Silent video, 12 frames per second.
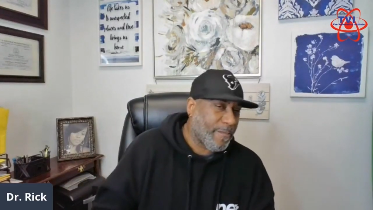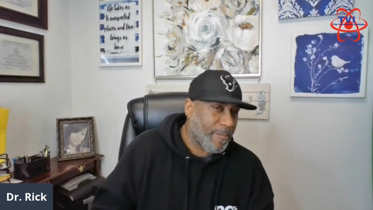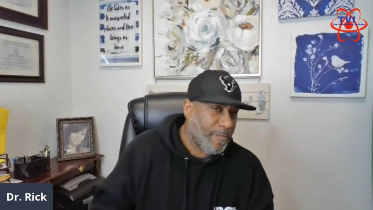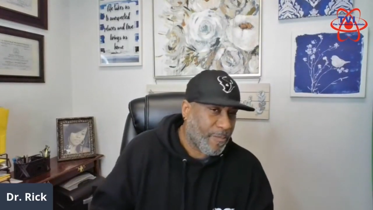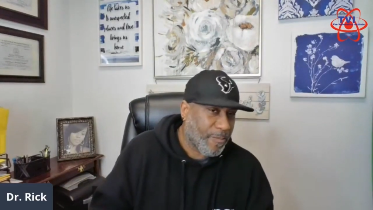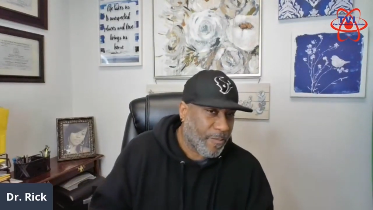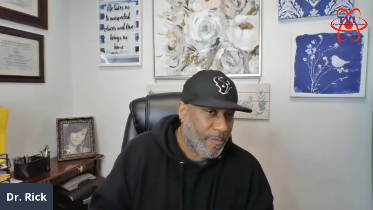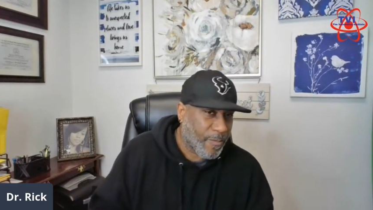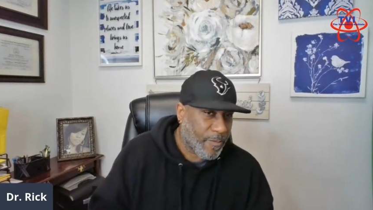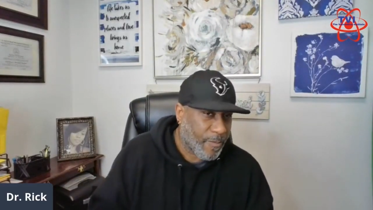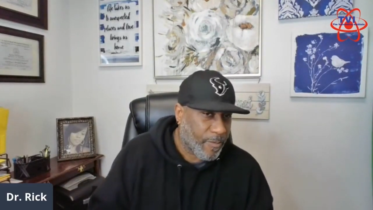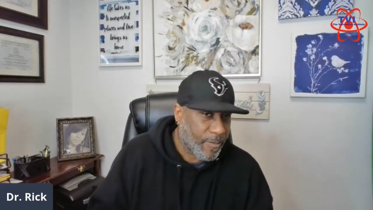
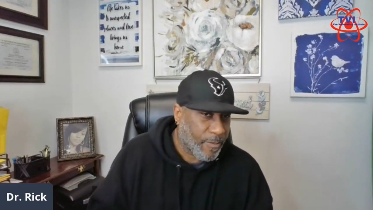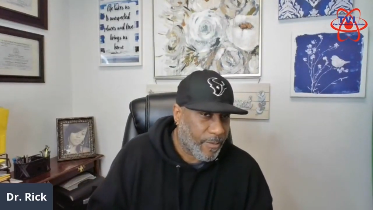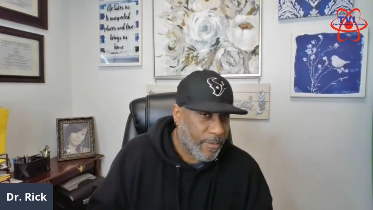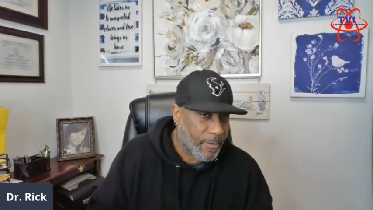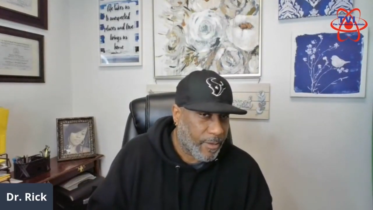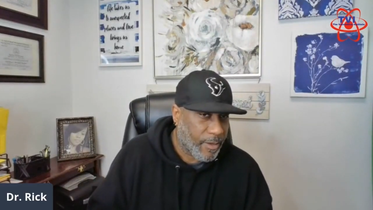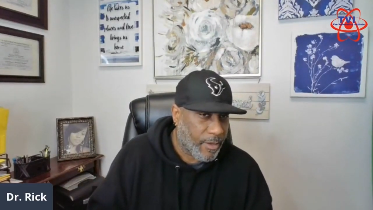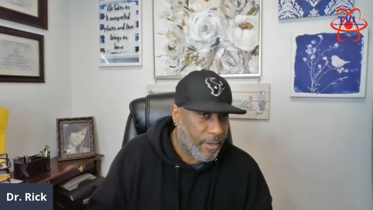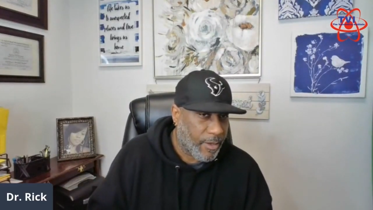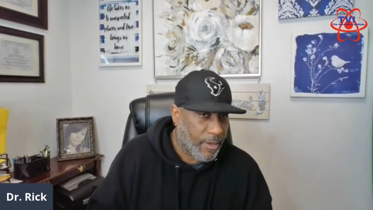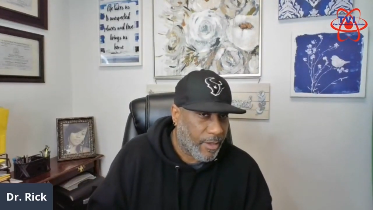Nothing is said.